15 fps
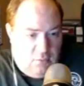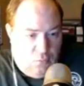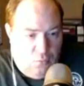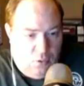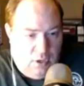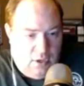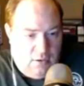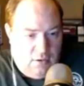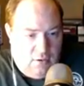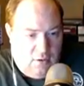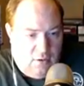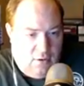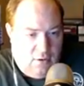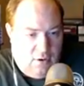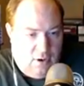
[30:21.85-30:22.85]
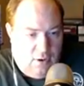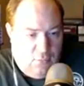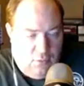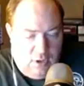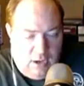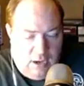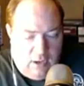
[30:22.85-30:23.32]
We'll get to her
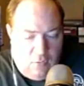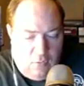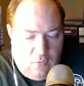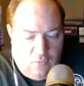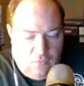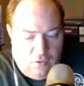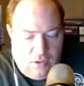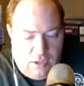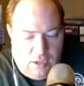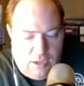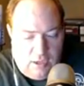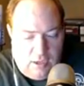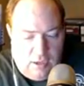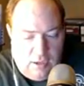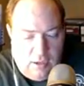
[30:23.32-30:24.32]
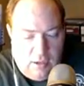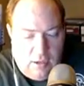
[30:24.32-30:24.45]
when I go over the